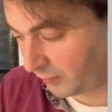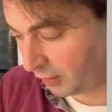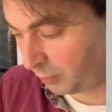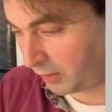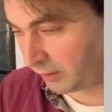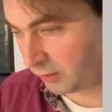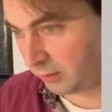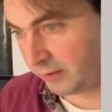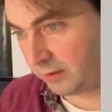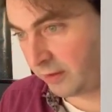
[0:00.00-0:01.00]
a particle
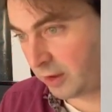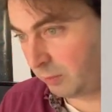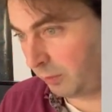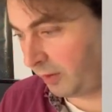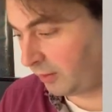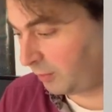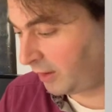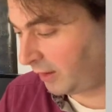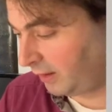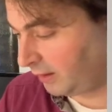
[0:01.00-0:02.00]
with crystal momentum
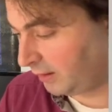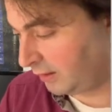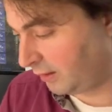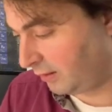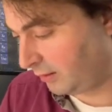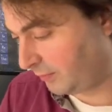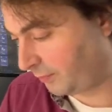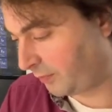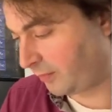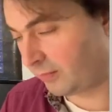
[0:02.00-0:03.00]
k
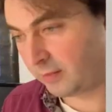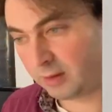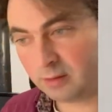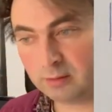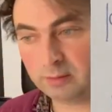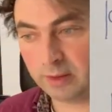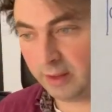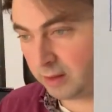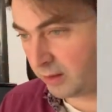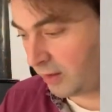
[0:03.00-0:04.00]
with
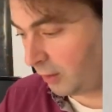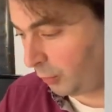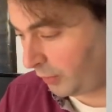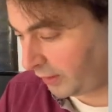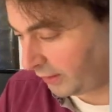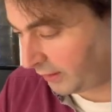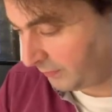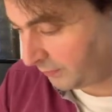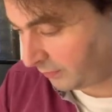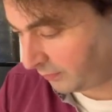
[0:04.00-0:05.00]
energy
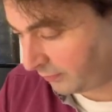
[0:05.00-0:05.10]
omega,